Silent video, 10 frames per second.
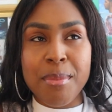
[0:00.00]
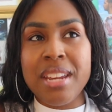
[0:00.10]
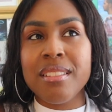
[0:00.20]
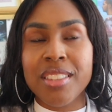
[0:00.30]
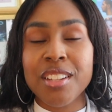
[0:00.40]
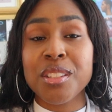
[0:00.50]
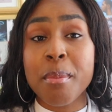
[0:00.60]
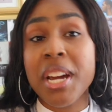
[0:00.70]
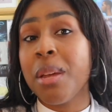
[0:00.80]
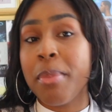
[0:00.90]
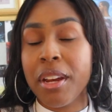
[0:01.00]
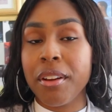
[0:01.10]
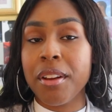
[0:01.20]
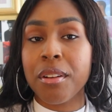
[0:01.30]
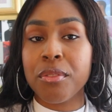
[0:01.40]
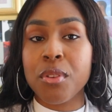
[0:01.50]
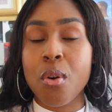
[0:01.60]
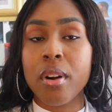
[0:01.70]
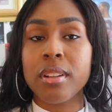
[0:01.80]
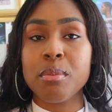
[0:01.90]
I mean, there's a money barrier, of
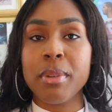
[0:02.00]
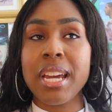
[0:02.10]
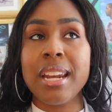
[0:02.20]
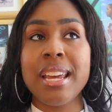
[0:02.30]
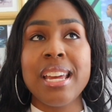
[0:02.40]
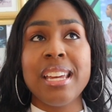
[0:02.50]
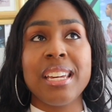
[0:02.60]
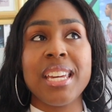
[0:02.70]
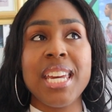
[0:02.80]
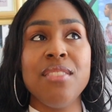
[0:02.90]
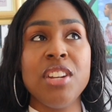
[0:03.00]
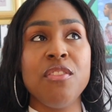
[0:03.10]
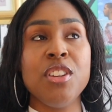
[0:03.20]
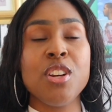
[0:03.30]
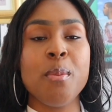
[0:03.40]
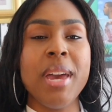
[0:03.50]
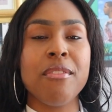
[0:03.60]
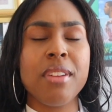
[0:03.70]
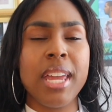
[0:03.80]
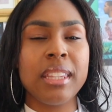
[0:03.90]
course, but even if you don't pay
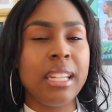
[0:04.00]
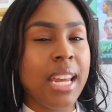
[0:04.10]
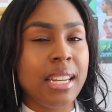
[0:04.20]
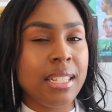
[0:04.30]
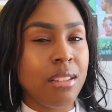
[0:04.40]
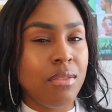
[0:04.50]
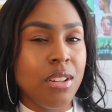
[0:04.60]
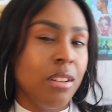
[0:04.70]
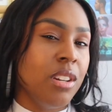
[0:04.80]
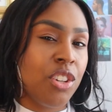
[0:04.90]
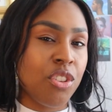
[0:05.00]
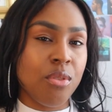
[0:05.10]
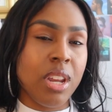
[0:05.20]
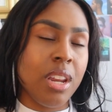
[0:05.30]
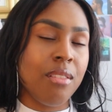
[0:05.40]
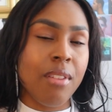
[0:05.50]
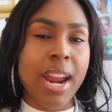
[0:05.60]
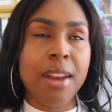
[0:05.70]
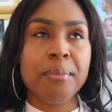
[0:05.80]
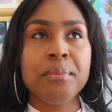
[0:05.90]
for like the legacy fee on DistroKid,
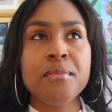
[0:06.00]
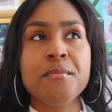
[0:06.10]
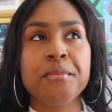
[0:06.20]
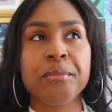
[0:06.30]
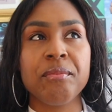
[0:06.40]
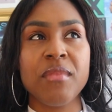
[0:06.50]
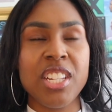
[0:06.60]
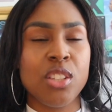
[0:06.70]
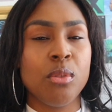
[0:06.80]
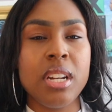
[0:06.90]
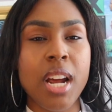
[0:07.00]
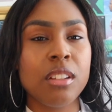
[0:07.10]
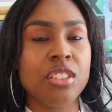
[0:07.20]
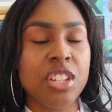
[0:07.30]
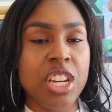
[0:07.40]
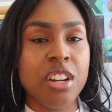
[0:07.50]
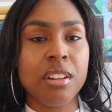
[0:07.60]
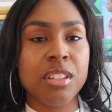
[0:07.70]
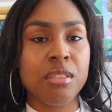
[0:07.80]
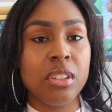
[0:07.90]
right? It's $20 a
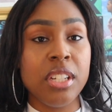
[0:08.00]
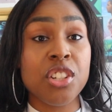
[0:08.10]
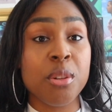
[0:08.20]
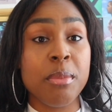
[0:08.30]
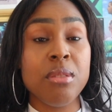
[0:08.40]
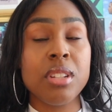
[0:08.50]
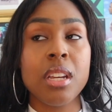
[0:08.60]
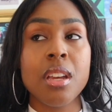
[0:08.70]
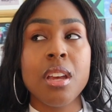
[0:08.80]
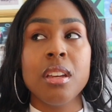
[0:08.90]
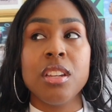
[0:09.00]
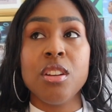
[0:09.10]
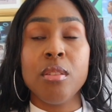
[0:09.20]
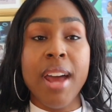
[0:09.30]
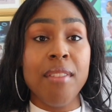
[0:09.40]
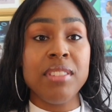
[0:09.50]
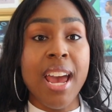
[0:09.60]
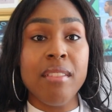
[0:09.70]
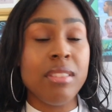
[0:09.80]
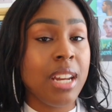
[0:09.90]
year to release your music. You don't have to
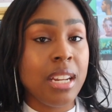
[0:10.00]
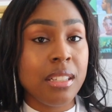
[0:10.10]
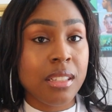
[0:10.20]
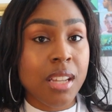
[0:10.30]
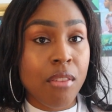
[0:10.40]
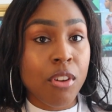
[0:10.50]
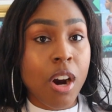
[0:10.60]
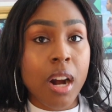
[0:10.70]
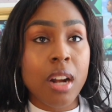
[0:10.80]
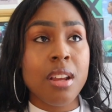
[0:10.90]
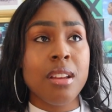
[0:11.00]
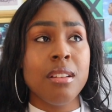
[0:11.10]
have the nicest cover art.